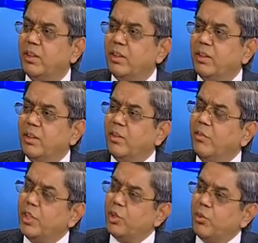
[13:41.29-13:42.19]
right,
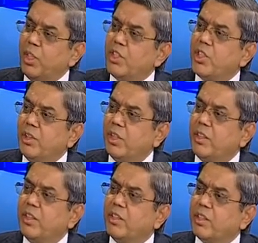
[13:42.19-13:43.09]
which will
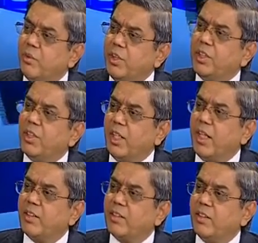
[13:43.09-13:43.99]
generate the sufficient
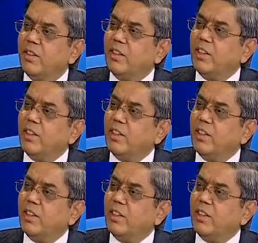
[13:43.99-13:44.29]
cash